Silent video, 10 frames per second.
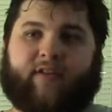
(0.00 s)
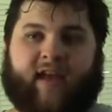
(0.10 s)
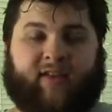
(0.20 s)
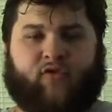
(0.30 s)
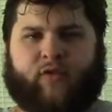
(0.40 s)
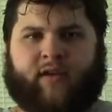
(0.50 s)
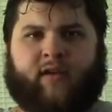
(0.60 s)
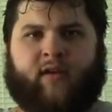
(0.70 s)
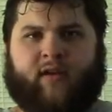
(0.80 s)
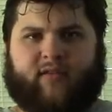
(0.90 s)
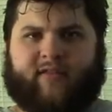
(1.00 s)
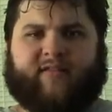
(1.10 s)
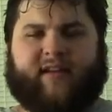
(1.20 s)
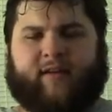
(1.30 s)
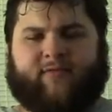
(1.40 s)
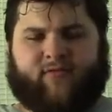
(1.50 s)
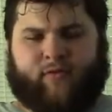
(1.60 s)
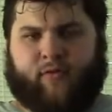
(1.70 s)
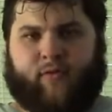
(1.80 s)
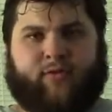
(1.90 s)
I enjoyed the Stick of
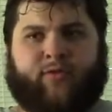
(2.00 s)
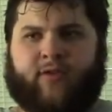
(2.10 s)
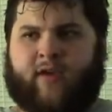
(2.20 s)
Truth.